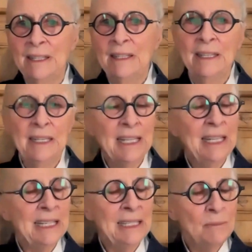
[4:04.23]
And again,
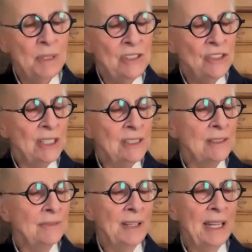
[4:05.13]
it can be just
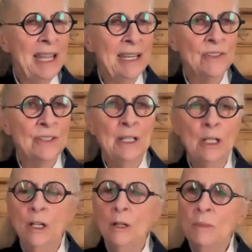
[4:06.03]
a flash,
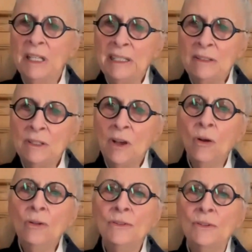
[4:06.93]
but it
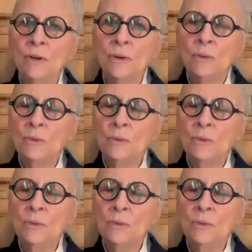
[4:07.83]
also,